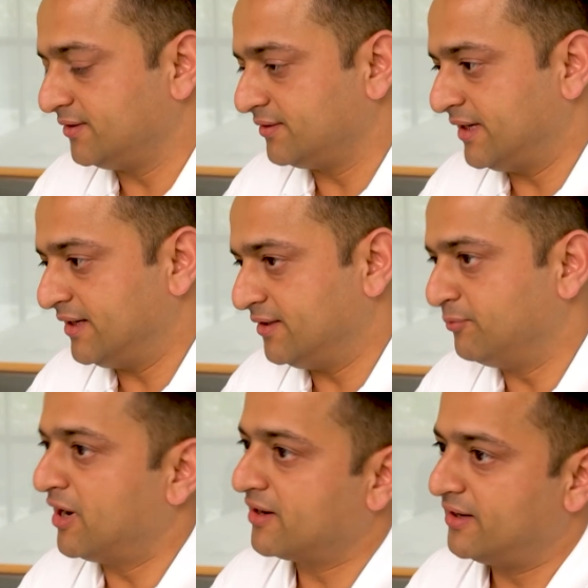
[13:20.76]
right, the
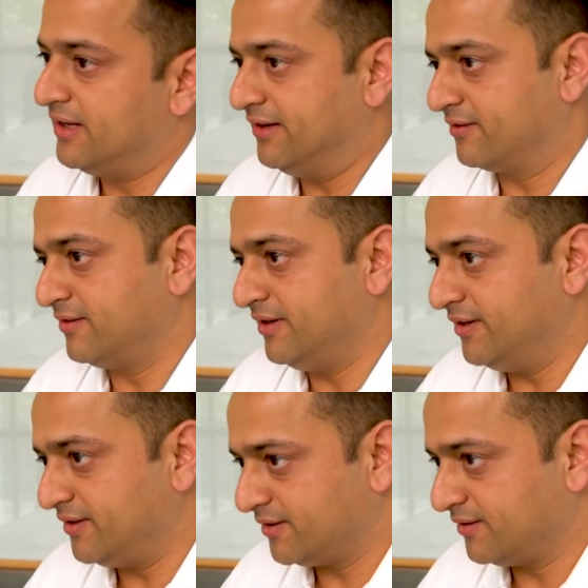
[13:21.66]
market leader in
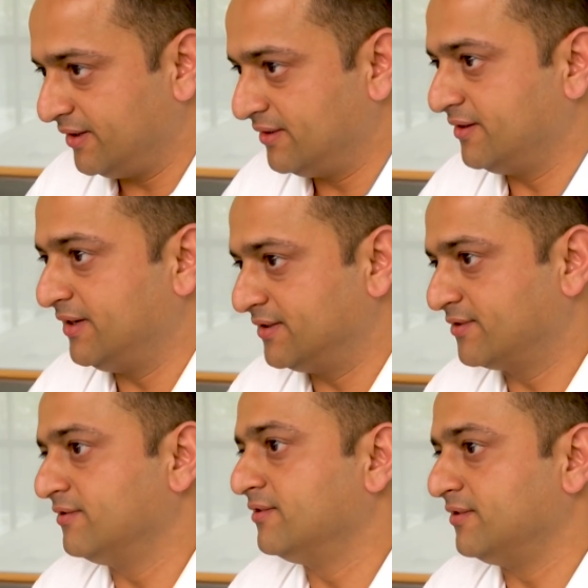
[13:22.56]
India in the
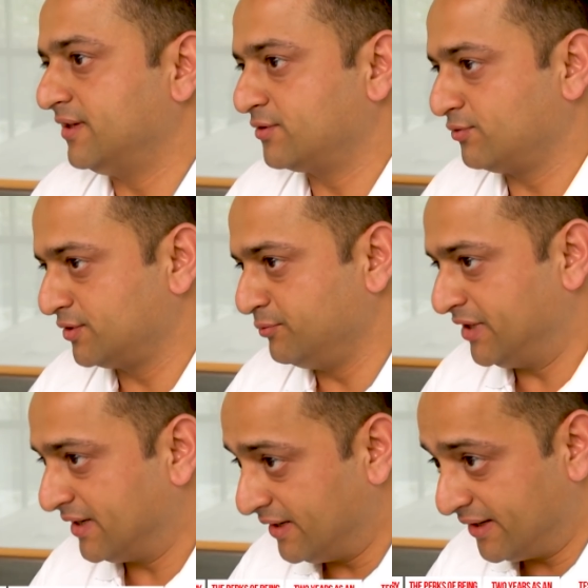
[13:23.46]
digital and social
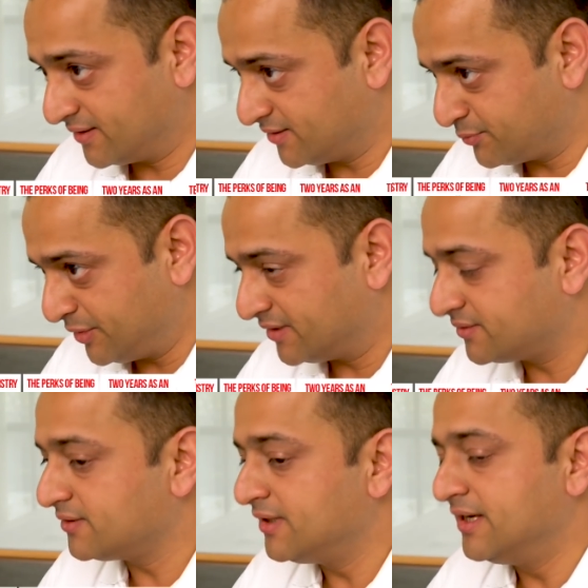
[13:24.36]
media analytics space.